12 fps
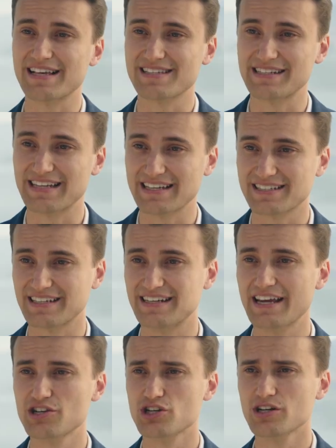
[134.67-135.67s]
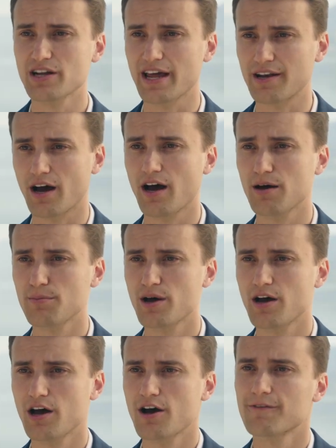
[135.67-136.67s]
as a destination and hub
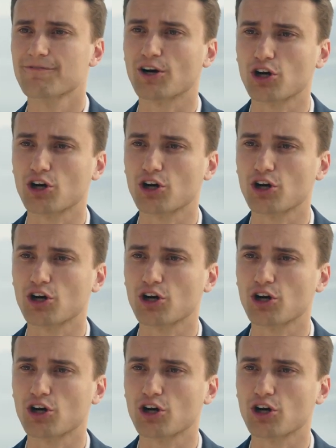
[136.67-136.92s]
for